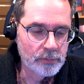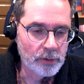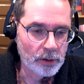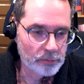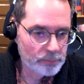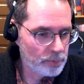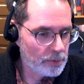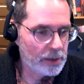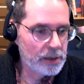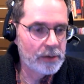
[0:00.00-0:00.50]

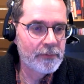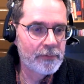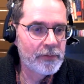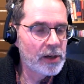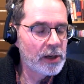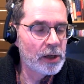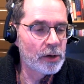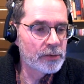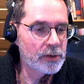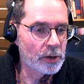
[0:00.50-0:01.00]
There's plenty of
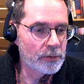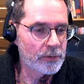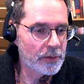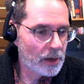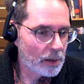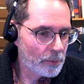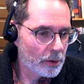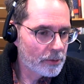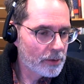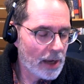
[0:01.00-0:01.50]
videos out there
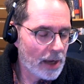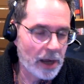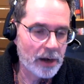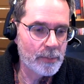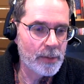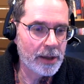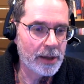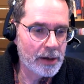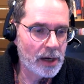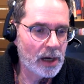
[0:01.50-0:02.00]
about how to
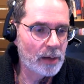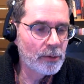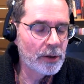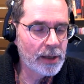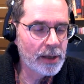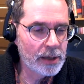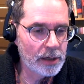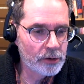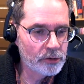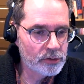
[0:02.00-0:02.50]
make an omelet,
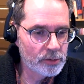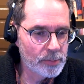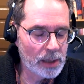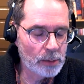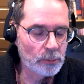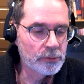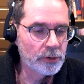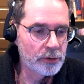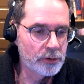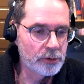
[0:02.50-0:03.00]
and it should be
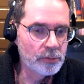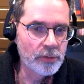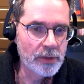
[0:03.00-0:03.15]
able to do